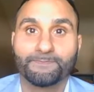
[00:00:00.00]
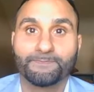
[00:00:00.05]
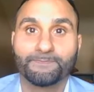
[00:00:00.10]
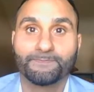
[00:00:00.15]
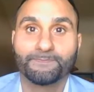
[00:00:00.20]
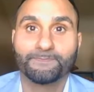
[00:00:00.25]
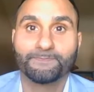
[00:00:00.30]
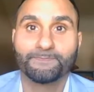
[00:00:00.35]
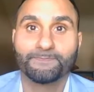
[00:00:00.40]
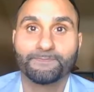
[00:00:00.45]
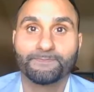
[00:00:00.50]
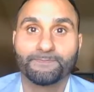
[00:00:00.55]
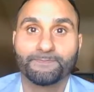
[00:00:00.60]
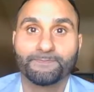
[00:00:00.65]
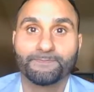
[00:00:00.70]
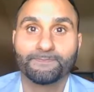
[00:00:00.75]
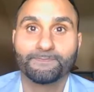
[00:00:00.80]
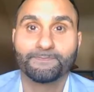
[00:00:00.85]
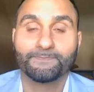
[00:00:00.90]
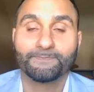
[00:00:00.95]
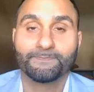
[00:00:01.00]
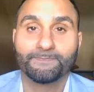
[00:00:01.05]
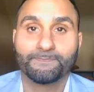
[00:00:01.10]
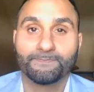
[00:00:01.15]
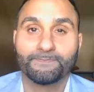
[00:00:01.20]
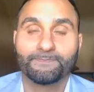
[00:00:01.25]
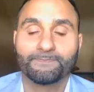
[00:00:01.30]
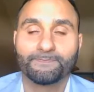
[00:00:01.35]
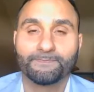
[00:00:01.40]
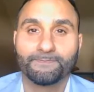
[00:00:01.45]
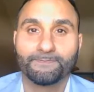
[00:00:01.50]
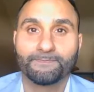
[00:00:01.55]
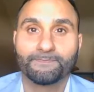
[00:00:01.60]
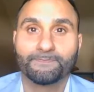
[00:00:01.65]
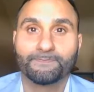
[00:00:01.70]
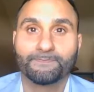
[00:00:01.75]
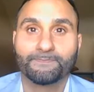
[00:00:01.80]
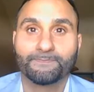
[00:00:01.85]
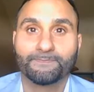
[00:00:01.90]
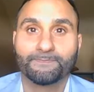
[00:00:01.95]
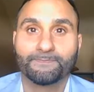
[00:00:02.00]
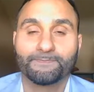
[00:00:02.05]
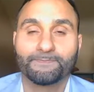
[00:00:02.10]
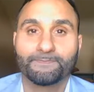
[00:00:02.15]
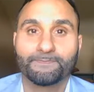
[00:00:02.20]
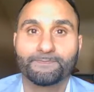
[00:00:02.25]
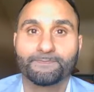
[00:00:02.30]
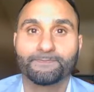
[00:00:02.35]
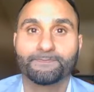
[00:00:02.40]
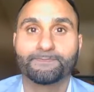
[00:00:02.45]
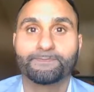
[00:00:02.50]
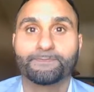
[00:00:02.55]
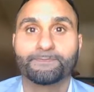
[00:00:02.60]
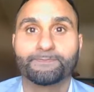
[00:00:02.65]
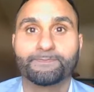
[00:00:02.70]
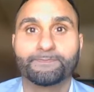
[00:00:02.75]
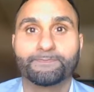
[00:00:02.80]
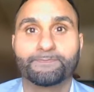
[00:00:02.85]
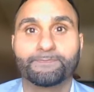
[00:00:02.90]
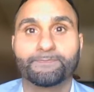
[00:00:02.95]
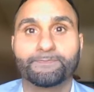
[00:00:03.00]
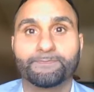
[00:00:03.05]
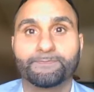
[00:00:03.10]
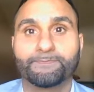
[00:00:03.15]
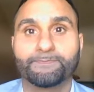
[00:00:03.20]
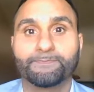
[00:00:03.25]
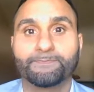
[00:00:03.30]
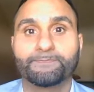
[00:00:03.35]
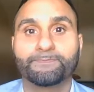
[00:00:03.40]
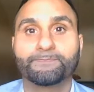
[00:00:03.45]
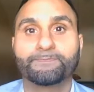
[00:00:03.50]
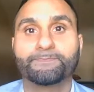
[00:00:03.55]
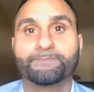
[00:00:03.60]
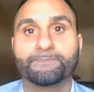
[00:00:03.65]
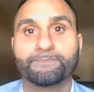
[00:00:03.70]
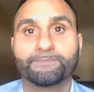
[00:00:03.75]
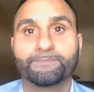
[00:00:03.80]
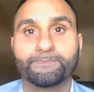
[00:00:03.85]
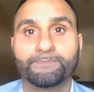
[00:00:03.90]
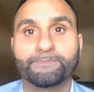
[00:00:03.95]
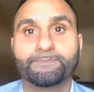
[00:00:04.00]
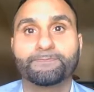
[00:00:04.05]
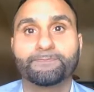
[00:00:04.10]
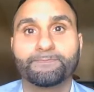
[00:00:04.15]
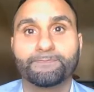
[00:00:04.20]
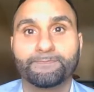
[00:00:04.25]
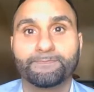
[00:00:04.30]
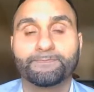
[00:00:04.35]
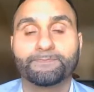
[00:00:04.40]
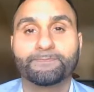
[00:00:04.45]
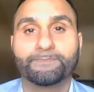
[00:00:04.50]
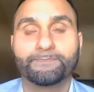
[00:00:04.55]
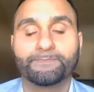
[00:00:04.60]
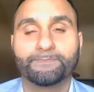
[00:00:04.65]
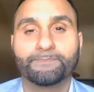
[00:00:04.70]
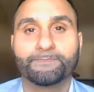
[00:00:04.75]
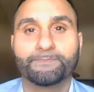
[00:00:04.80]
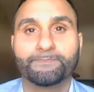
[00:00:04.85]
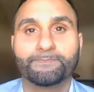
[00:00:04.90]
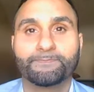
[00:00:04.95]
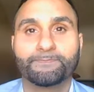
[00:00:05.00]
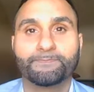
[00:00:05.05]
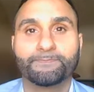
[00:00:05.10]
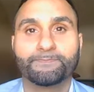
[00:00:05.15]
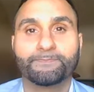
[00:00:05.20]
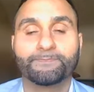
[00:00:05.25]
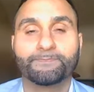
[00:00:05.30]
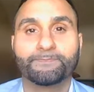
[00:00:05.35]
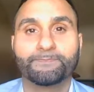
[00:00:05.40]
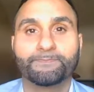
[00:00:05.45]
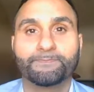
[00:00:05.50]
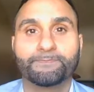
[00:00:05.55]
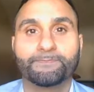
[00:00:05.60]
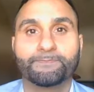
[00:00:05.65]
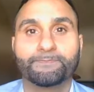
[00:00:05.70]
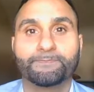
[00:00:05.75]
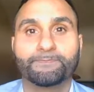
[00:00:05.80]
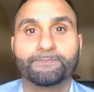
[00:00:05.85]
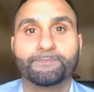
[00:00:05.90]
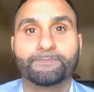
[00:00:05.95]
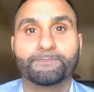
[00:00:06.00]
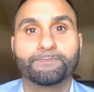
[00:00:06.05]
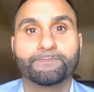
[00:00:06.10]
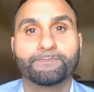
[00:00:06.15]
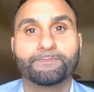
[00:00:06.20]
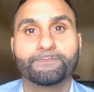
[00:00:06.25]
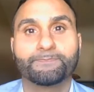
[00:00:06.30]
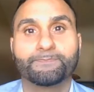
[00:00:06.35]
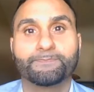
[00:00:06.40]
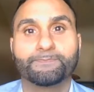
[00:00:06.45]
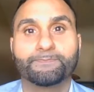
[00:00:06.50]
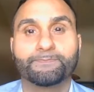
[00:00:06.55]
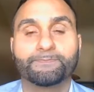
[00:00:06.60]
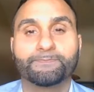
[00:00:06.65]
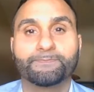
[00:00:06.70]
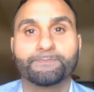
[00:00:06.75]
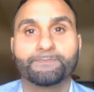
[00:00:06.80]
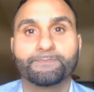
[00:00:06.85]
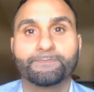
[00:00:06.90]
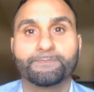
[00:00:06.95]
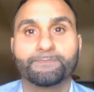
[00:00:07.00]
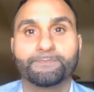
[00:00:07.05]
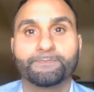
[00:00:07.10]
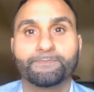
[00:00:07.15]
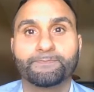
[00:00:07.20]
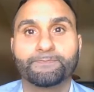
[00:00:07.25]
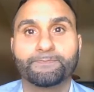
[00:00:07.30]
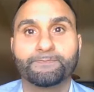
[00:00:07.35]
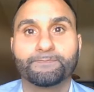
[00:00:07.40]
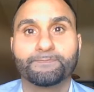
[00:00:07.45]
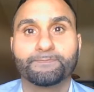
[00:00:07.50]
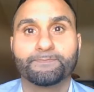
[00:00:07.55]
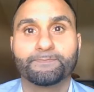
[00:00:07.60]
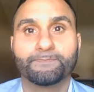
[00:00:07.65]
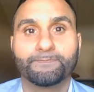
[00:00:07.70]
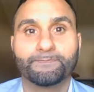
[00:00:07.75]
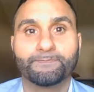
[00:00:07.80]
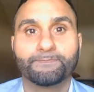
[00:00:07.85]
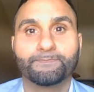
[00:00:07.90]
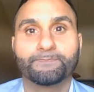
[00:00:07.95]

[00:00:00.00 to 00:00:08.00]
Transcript: (not speaking)